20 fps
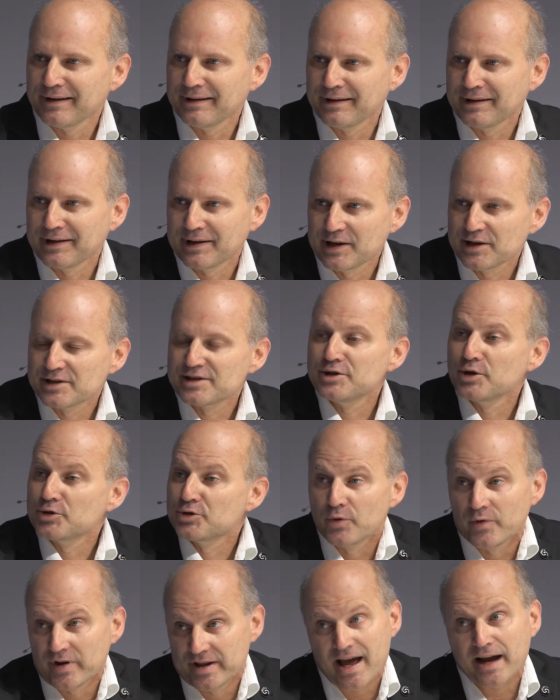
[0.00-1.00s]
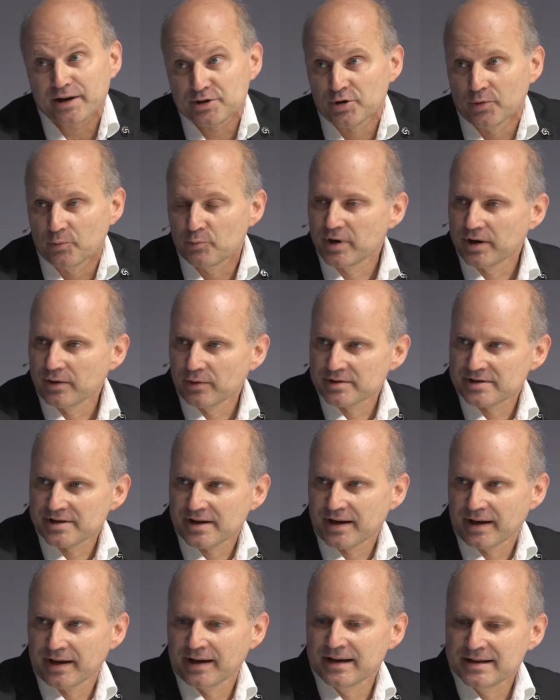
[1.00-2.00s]
CO2 reduction because
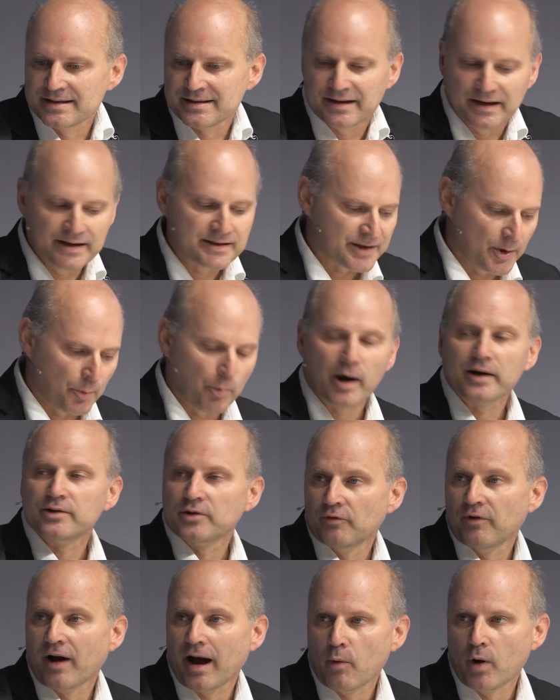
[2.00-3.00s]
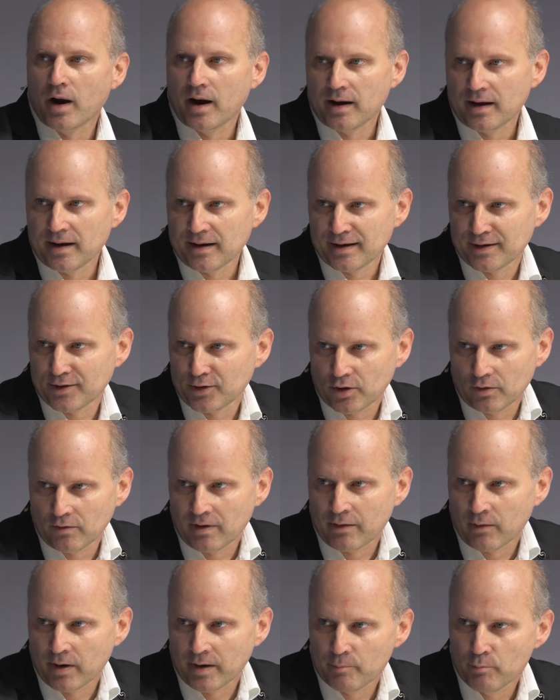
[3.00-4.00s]
it's a part of our
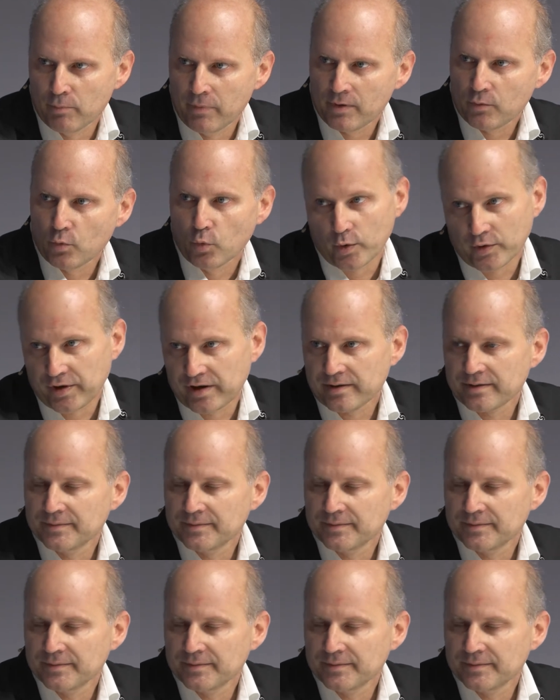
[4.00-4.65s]
work.